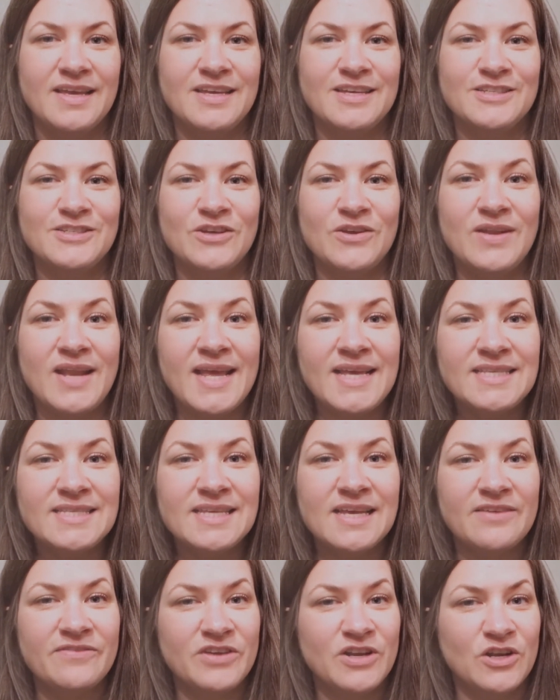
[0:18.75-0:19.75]
So let's
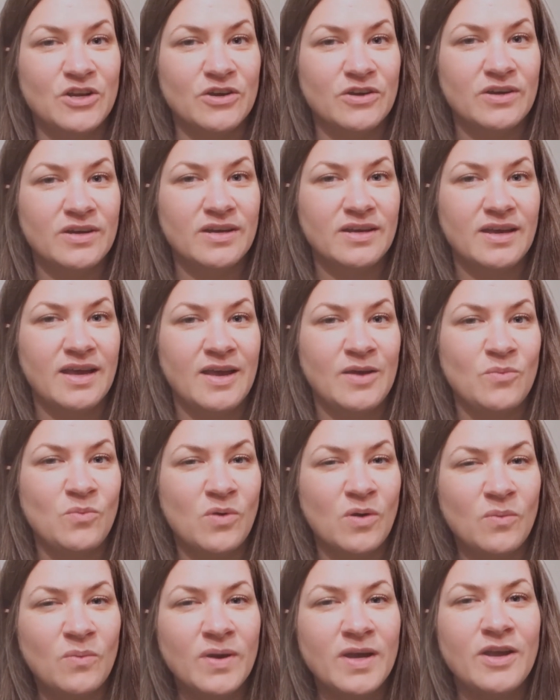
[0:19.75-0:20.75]
have a look at
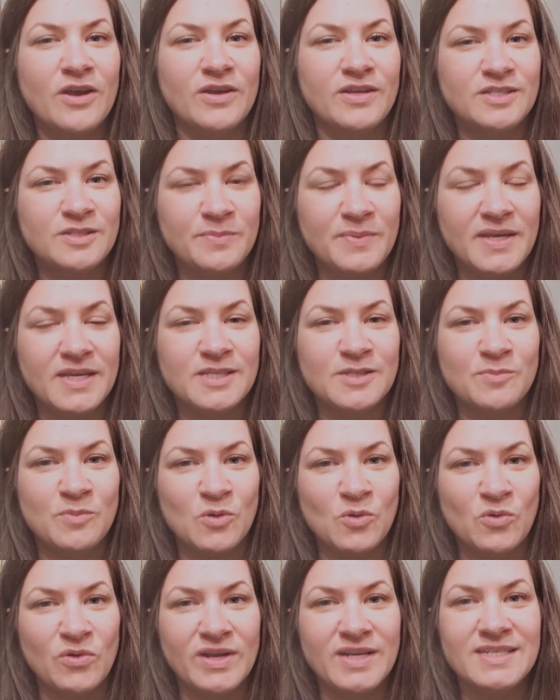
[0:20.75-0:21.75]
what we're going to be
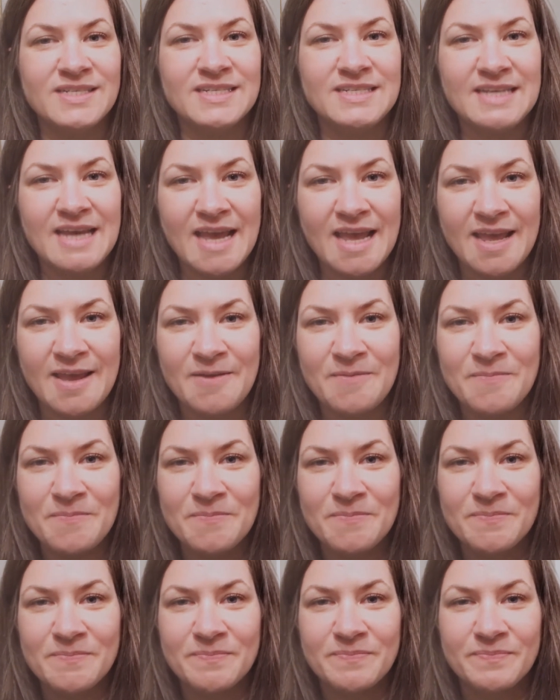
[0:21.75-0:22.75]
exploring today.
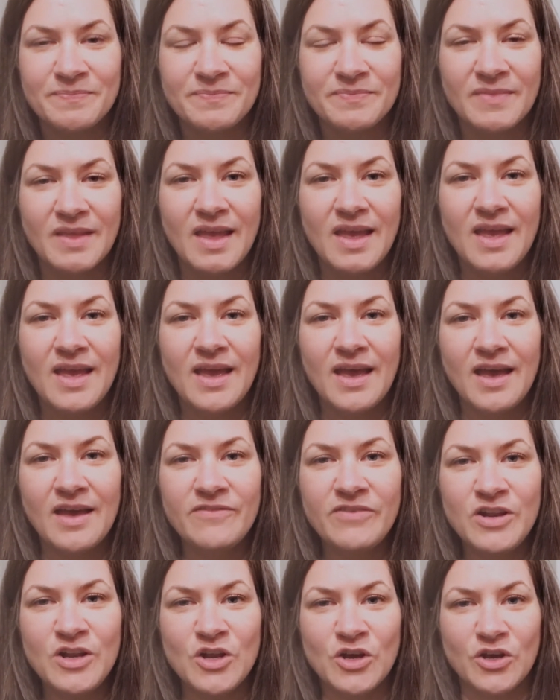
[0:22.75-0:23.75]

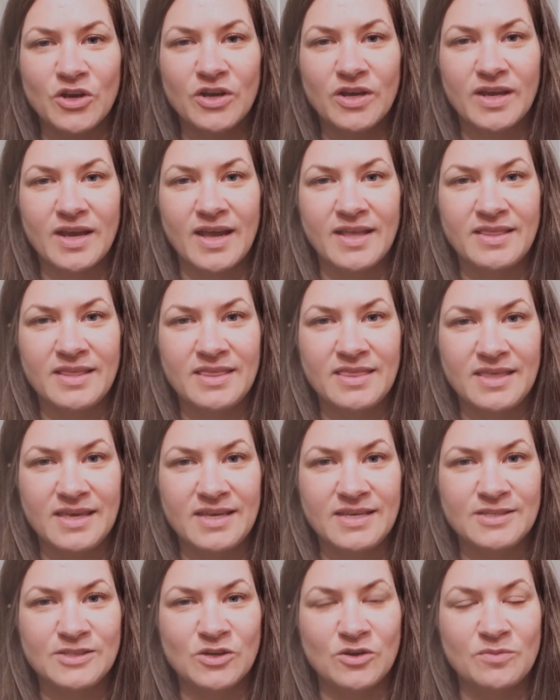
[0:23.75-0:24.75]
Have a look at the
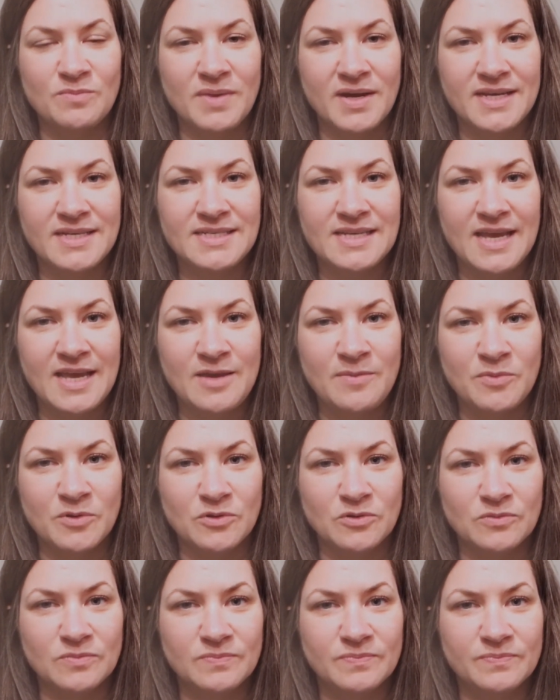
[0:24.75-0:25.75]
things on my table.